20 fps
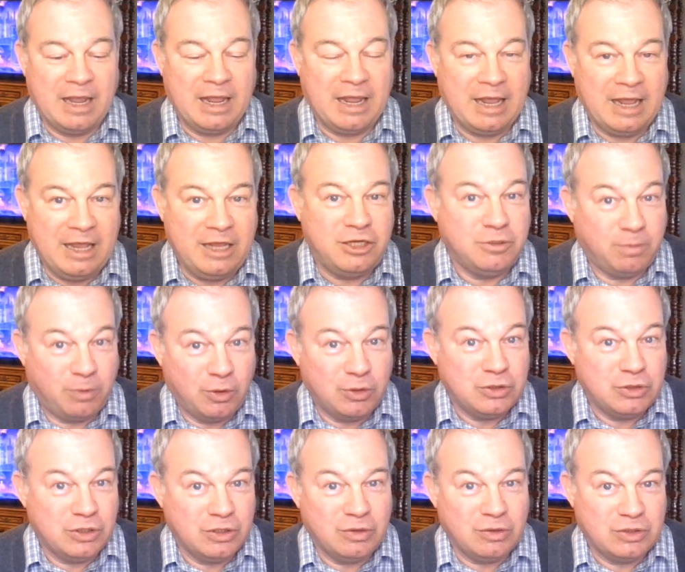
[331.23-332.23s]
each
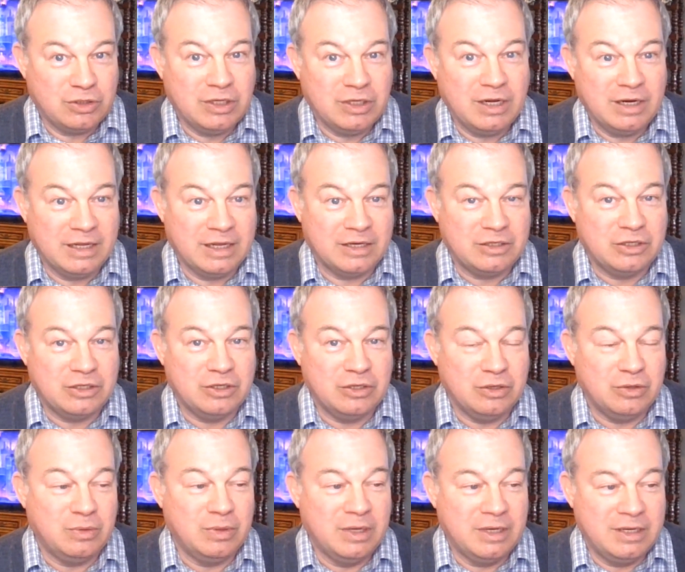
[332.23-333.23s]
person they're selling it
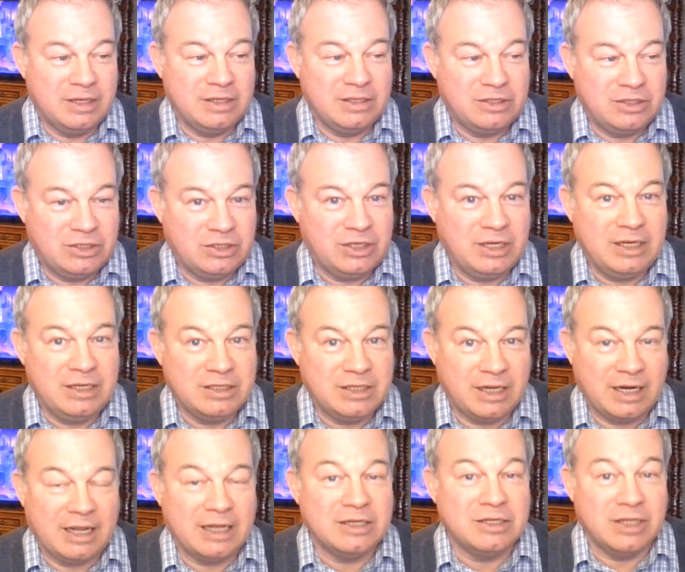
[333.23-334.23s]
to sees it
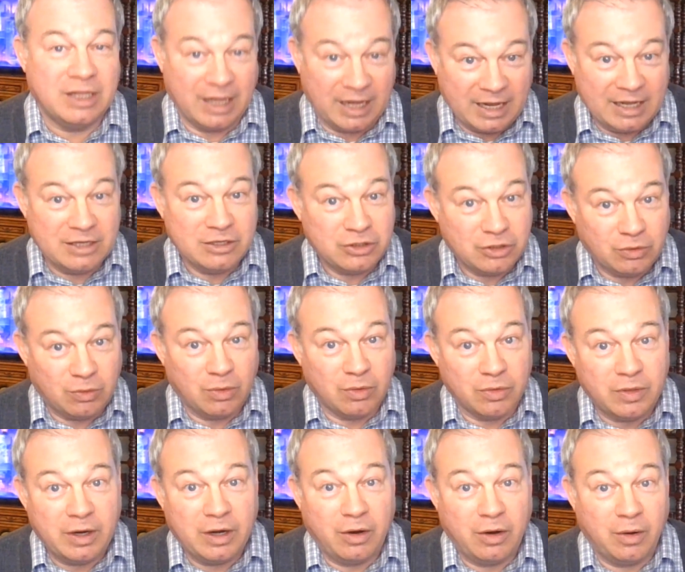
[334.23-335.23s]
as the answer on
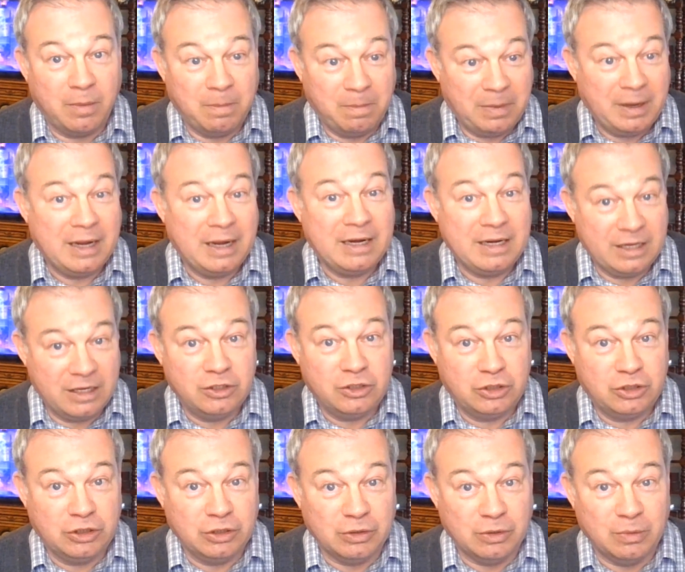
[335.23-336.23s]
their pet
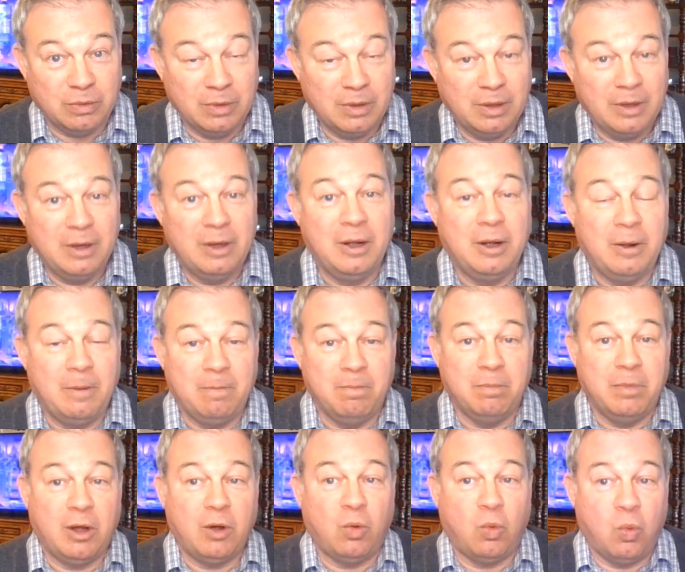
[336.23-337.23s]
issue.
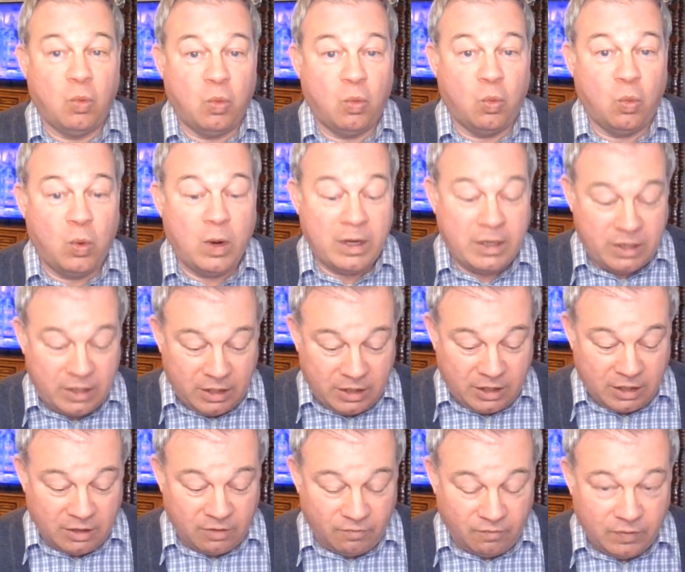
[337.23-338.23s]
But what the
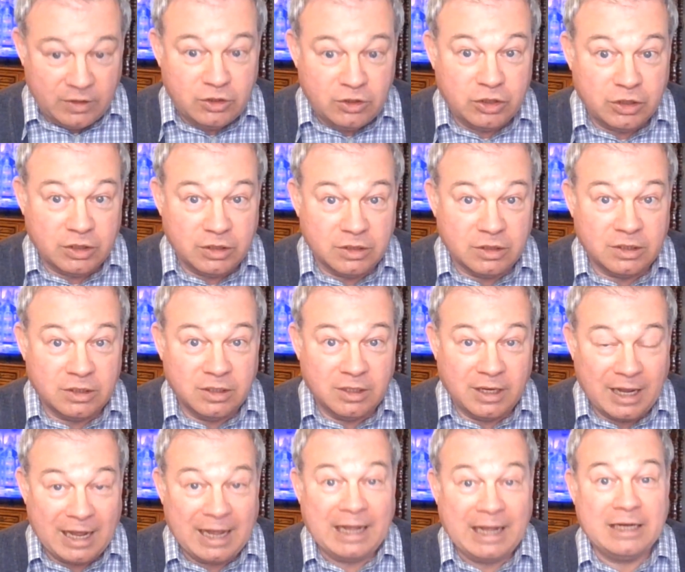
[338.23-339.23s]
convention
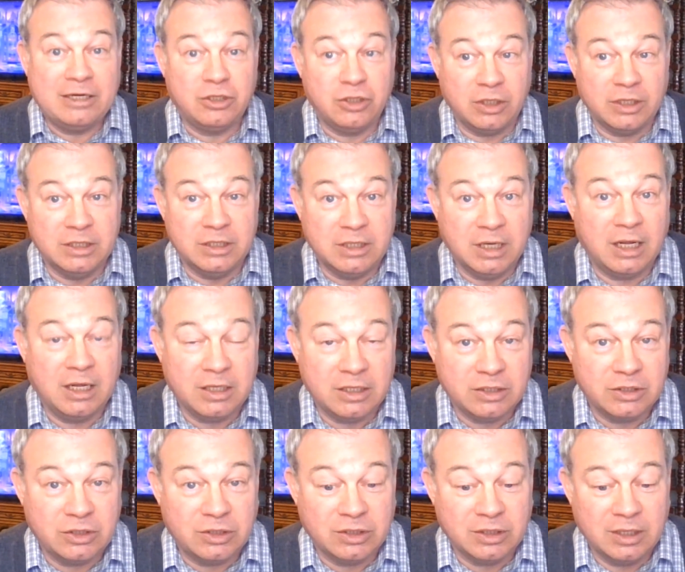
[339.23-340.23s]
actually
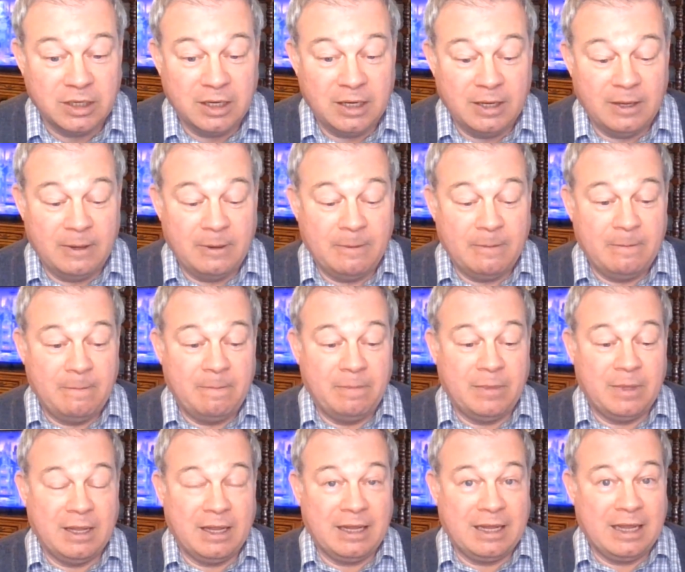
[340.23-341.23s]
does
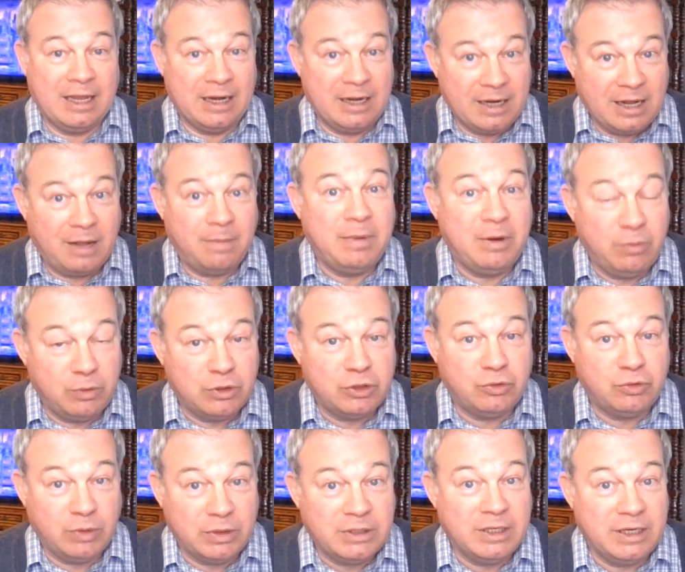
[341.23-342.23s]
cannot be
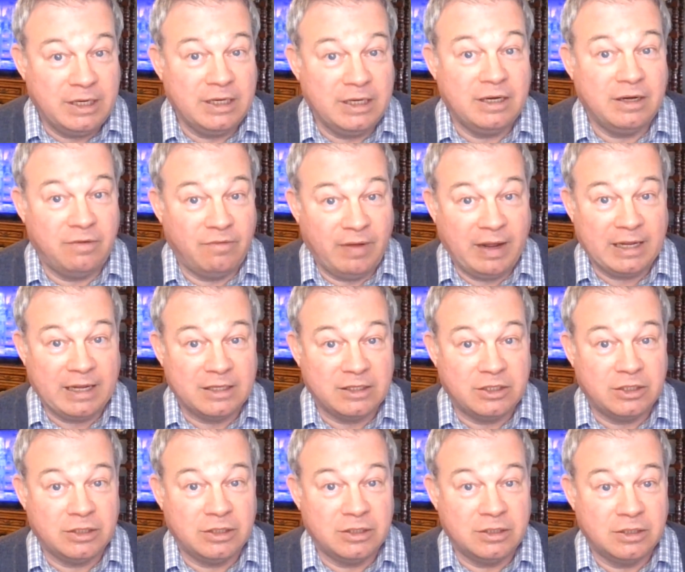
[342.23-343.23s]
restricted in
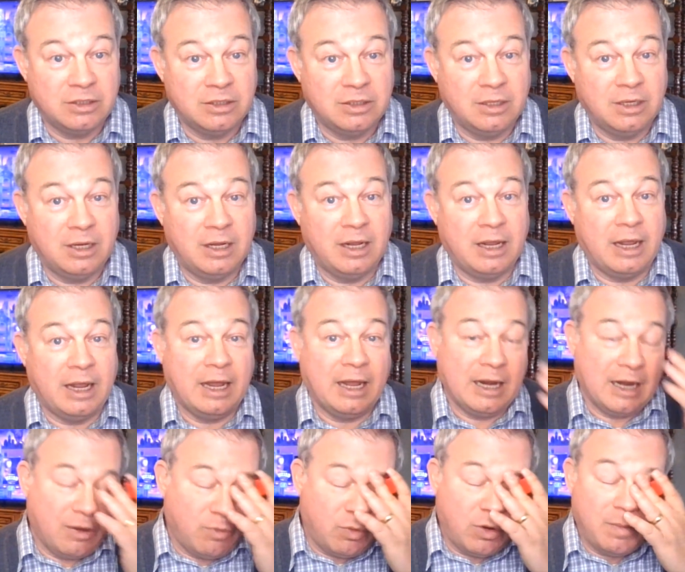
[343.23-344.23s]
advance. And
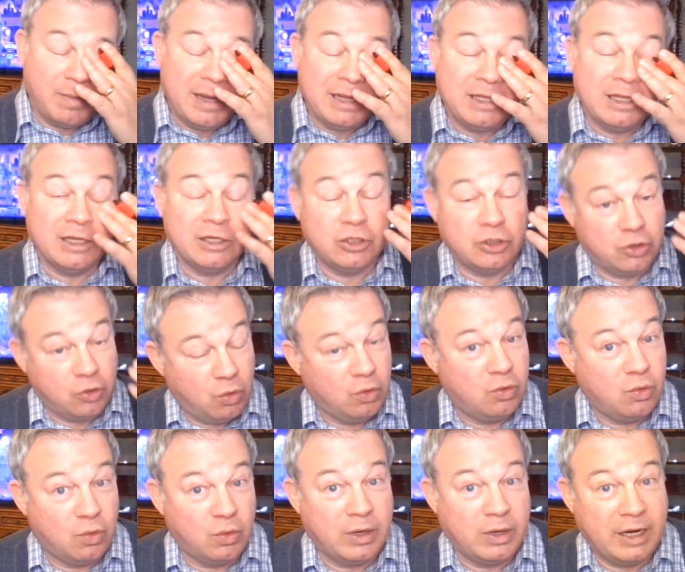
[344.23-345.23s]
I want to make the
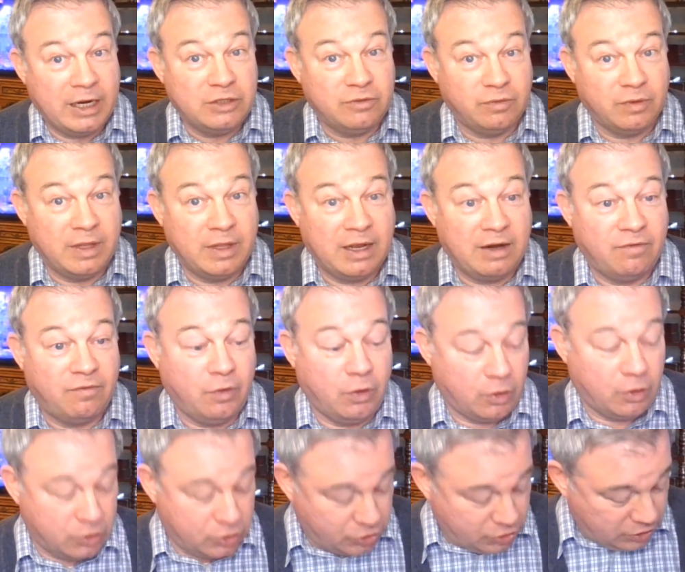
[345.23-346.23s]
historical case for that
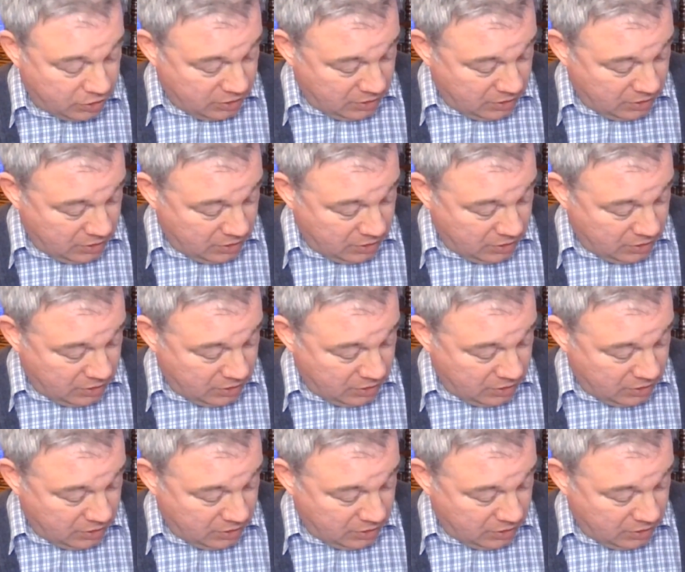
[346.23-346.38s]
first.